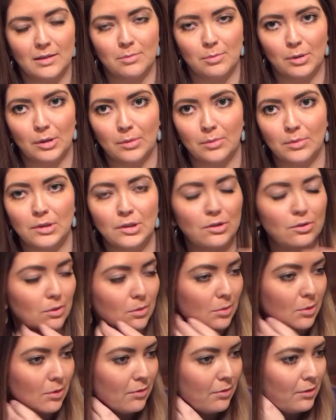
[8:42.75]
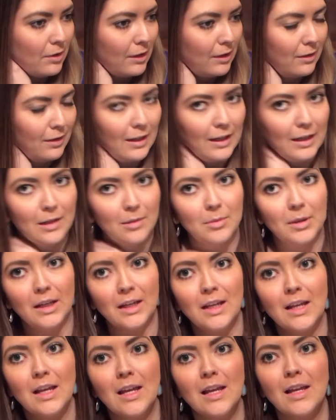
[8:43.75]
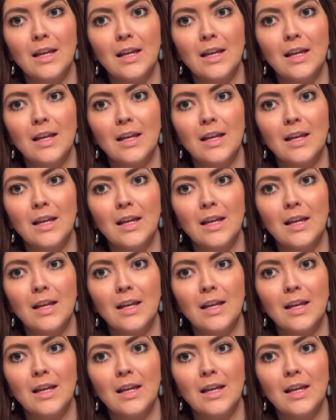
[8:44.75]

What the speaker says: probably doable for anybody.